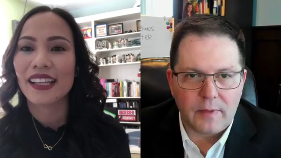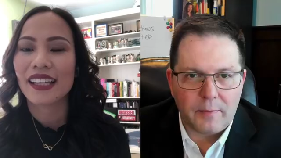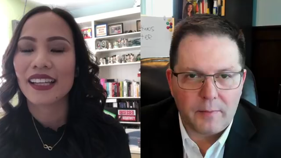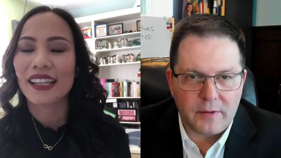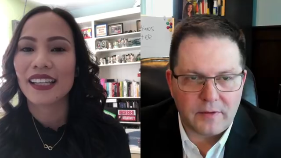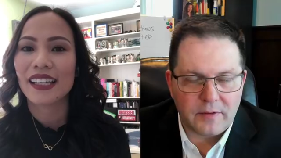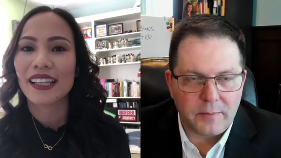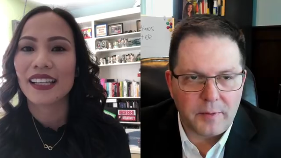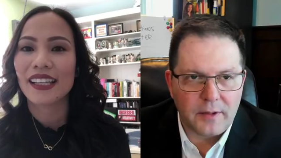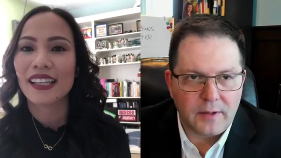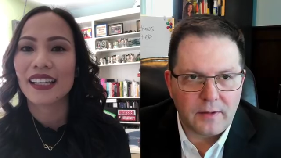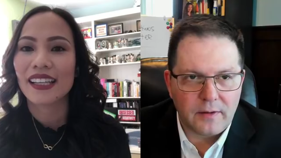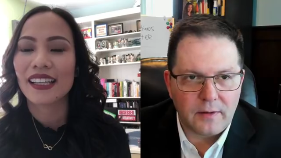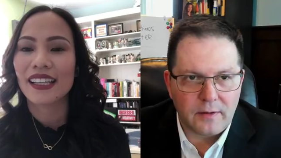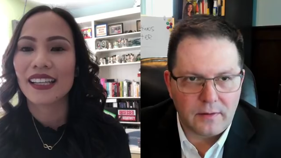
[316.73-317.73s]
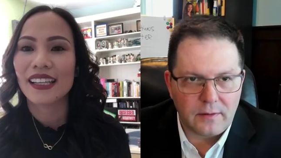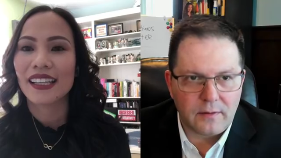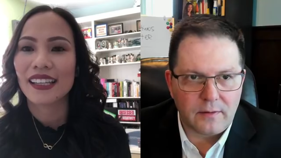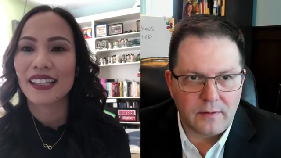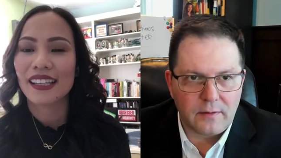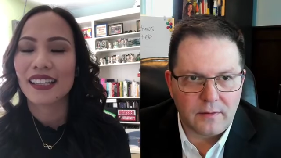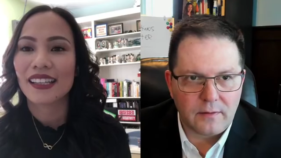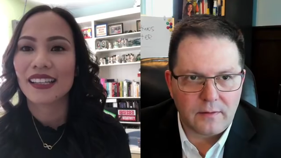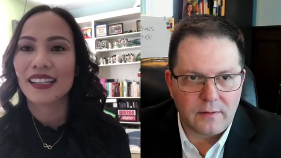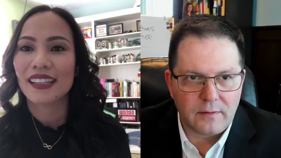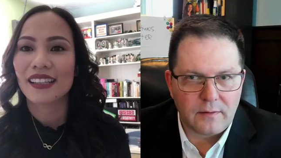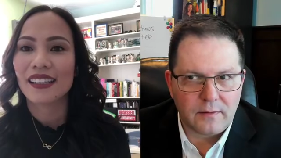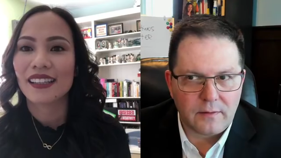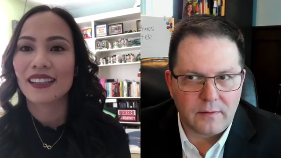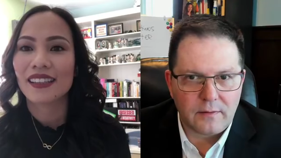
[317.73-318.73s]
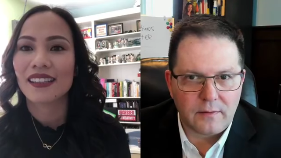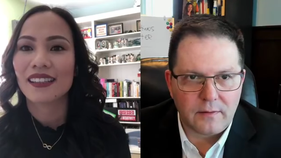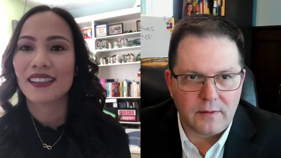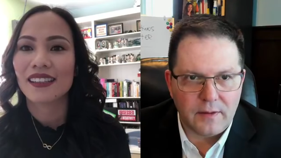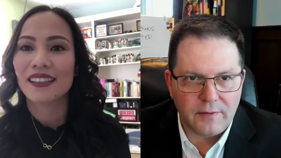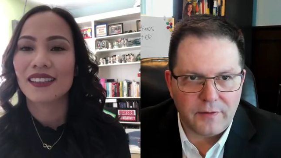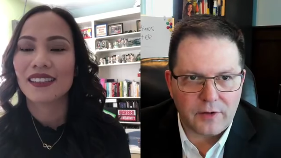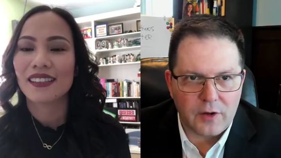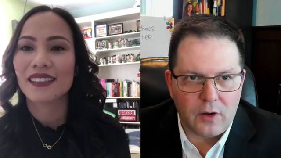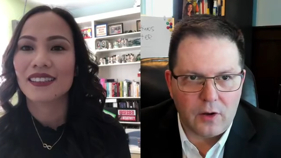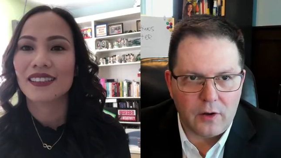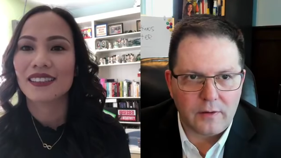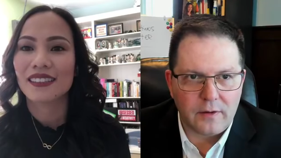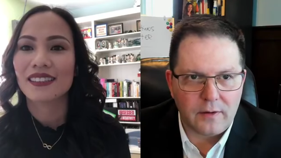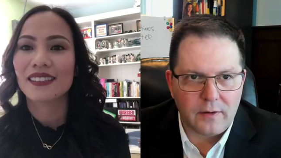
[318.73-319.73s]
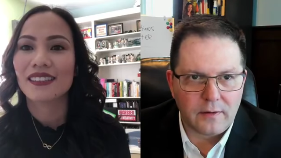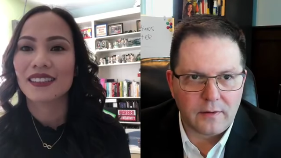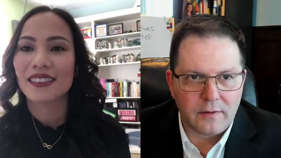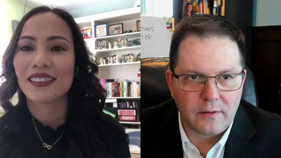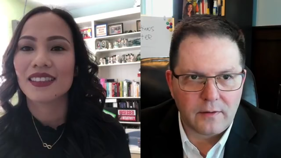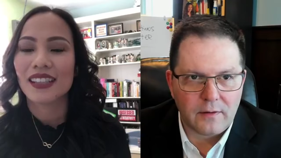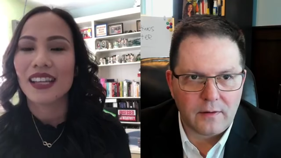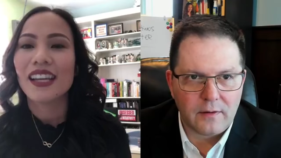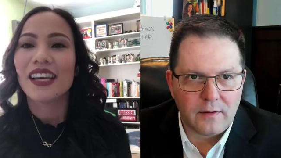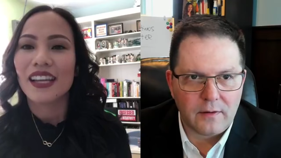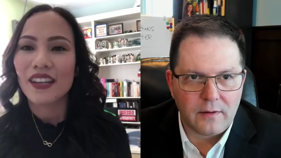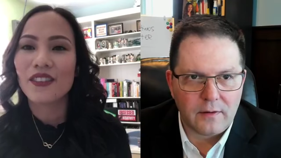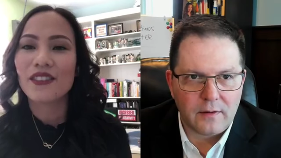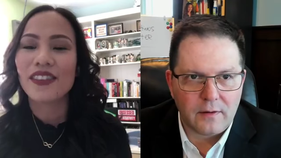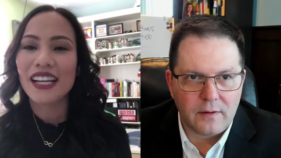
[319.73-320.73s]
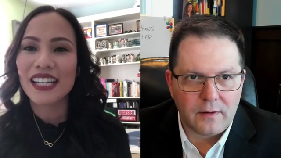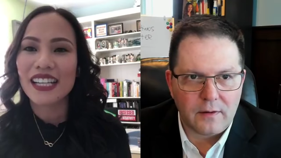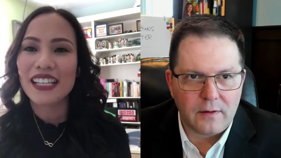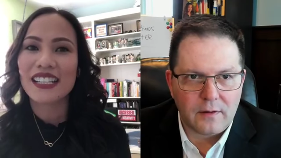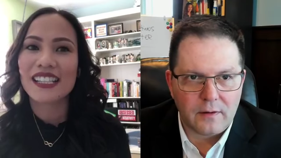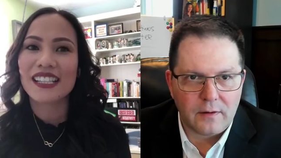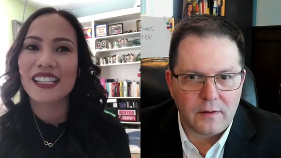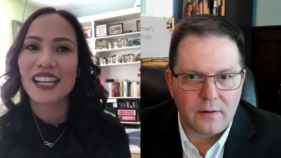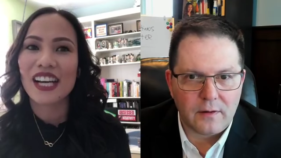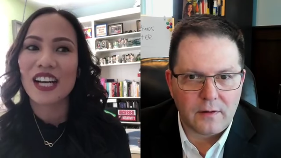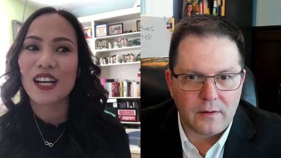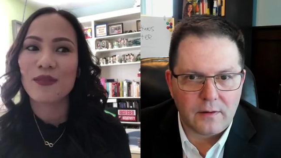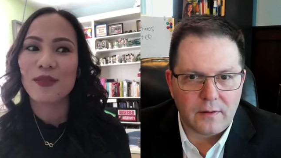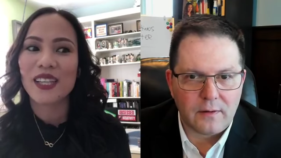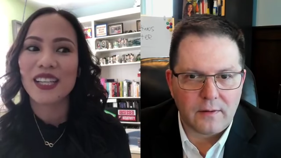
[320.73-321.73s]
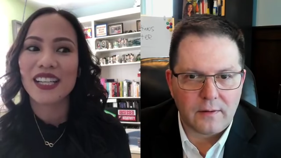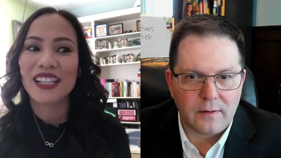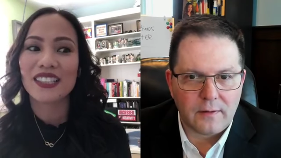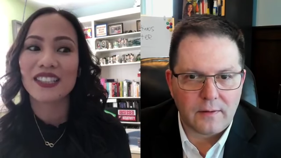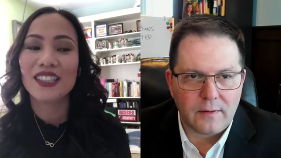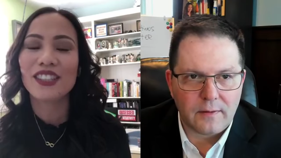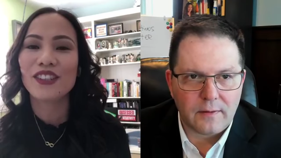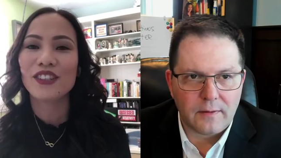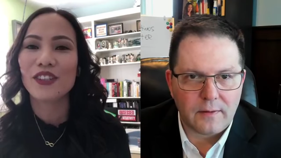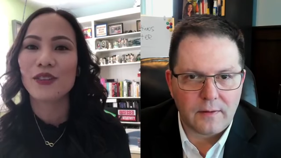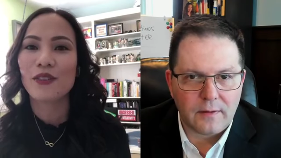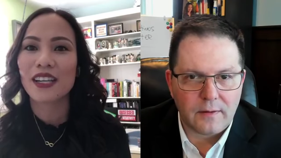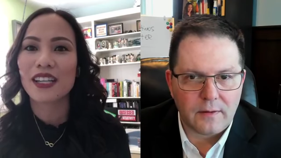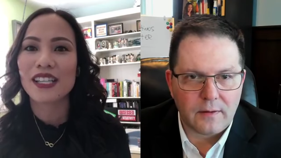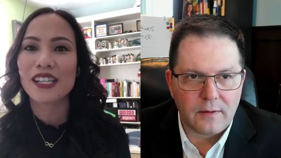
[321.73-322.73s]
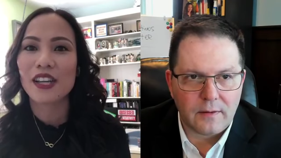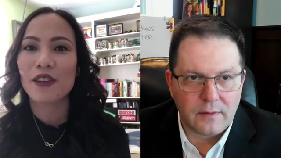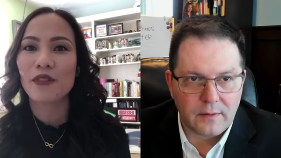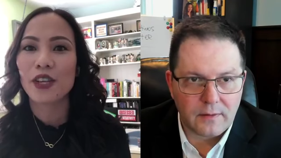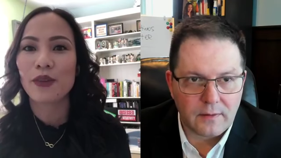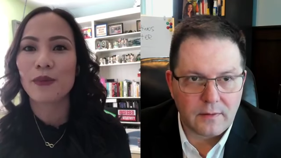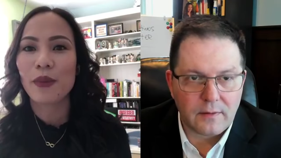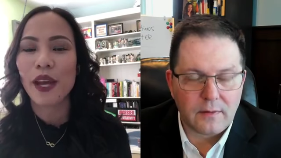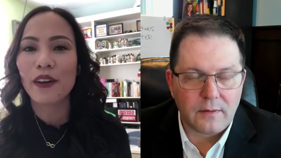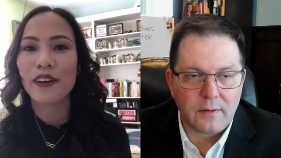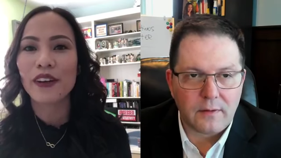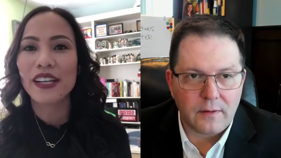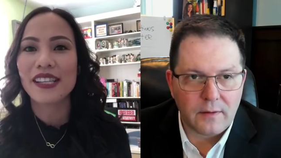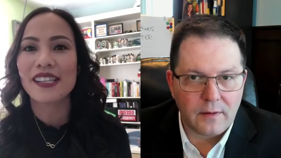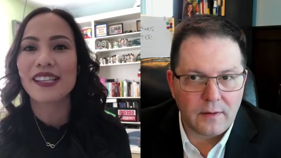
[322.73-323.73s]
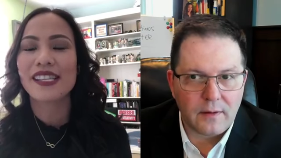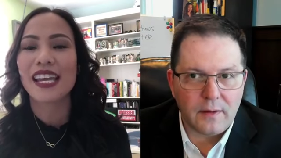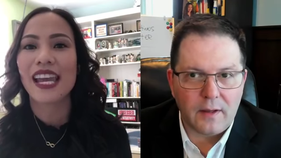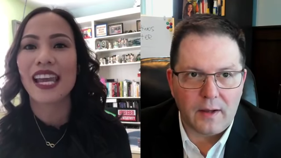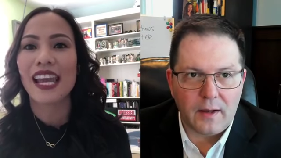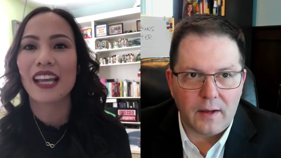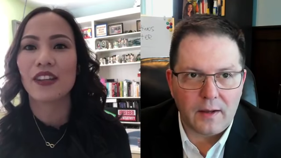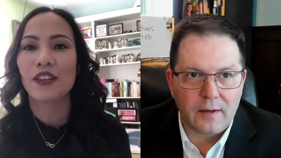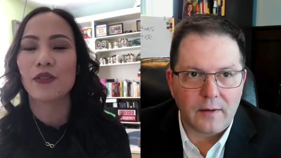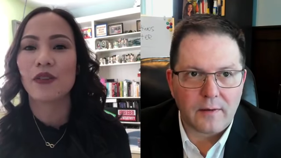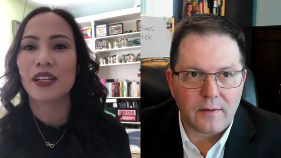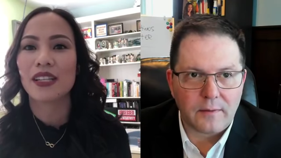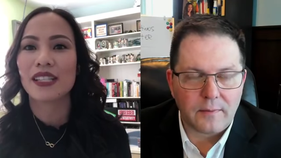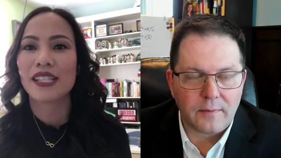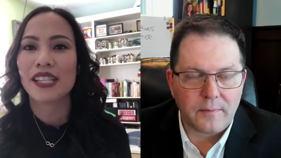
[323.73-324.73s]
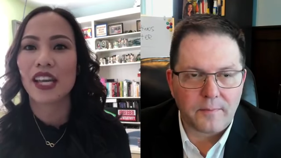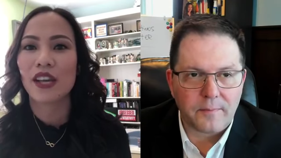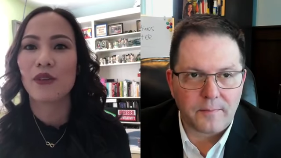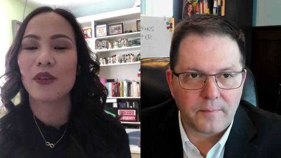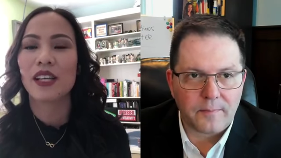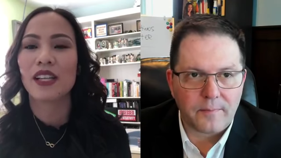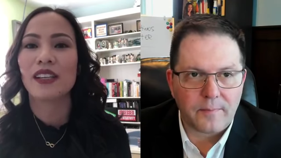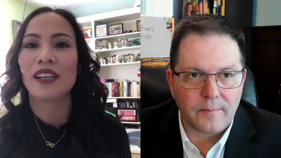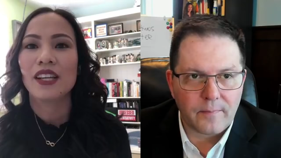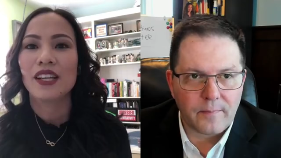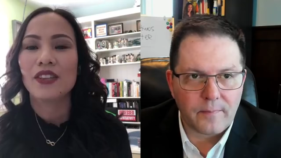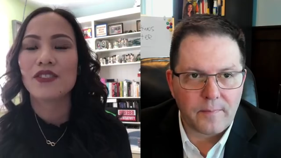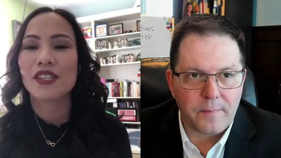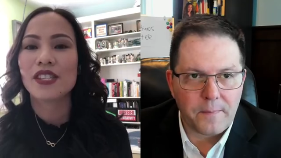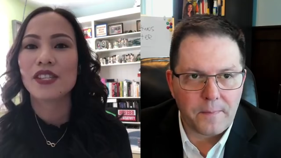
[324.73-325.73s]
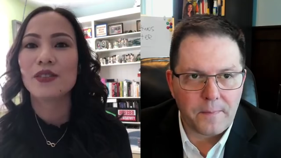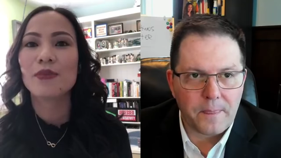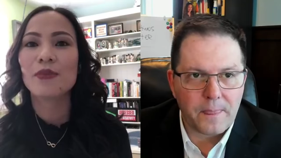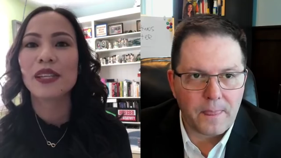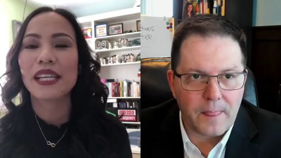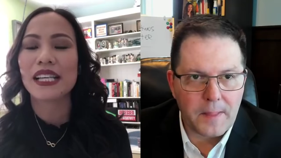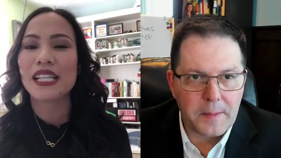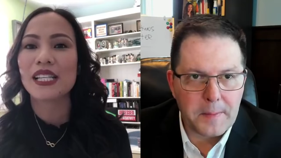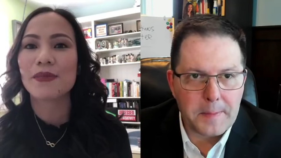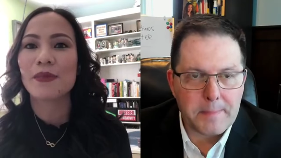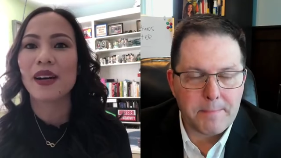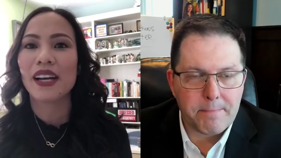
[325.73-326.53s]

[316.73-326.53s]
Speaker 1: that must have been difficult. It
Speaker 2: was um, because you know you want to stay with your parents yeah. and you want to stay with your siblings,